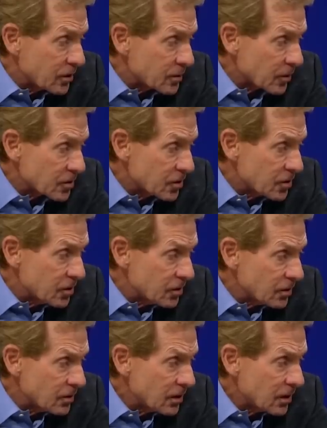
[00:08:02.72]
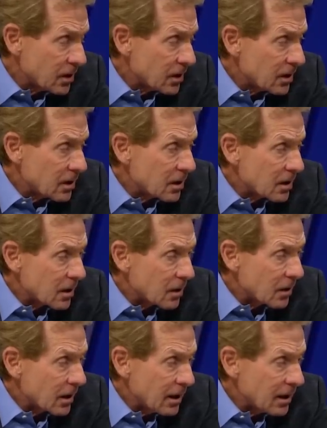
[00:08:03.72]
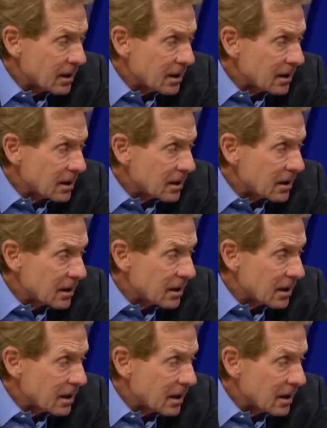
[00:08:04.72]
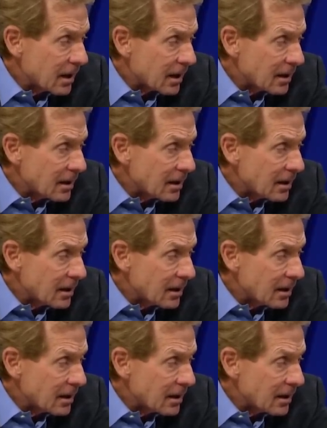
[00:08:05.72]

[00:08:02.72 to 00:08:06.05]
supposed to do? Nothing. Okay. Yeah.